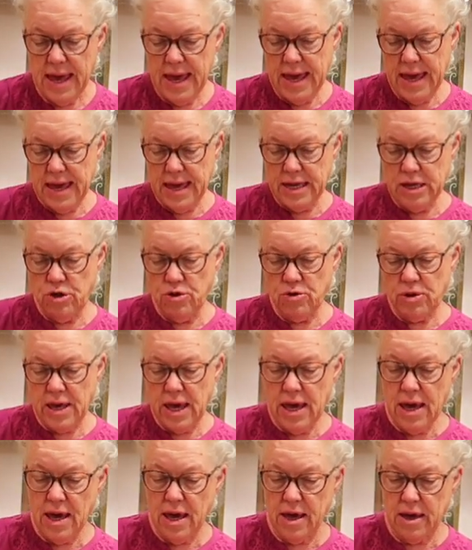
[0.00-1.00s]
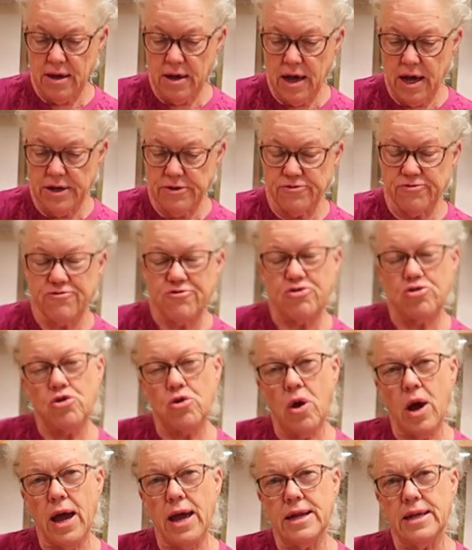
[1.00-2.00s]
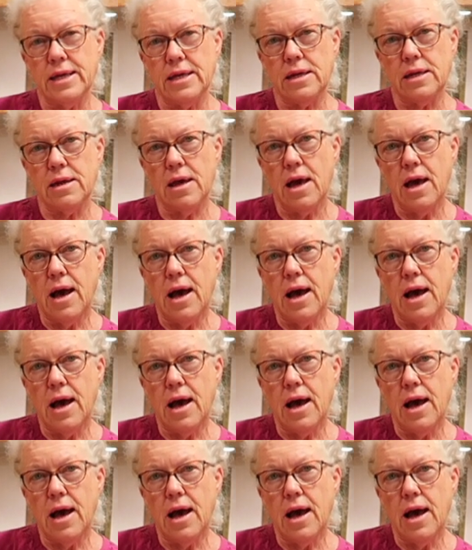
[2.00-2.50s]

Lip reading: And you can. I've tried it.